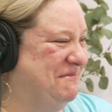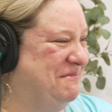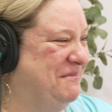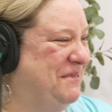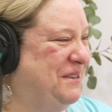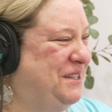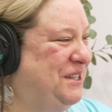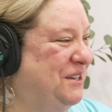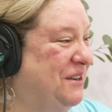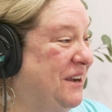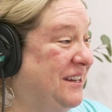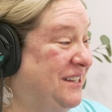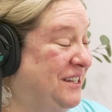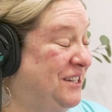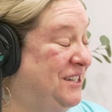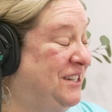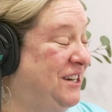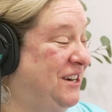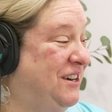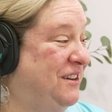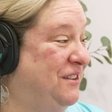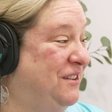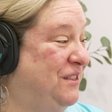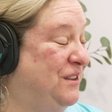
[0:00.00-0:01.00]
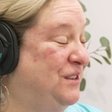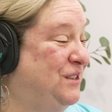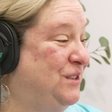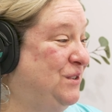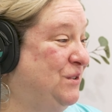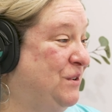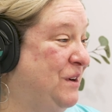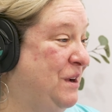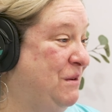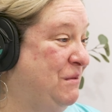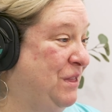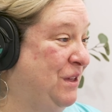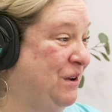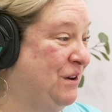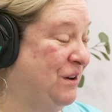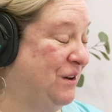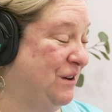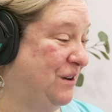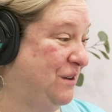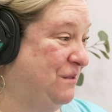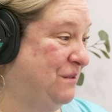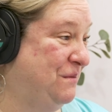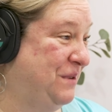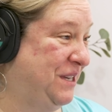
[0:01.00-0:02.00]
But you got to share the story with
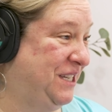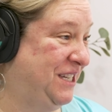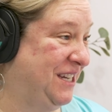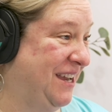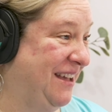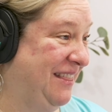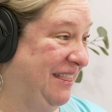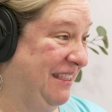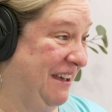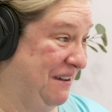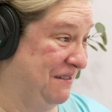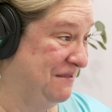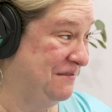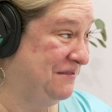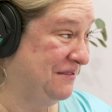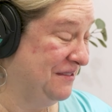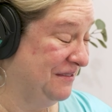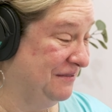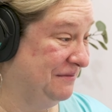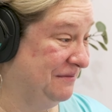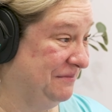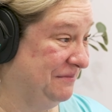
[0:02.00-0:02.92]
her, which I love.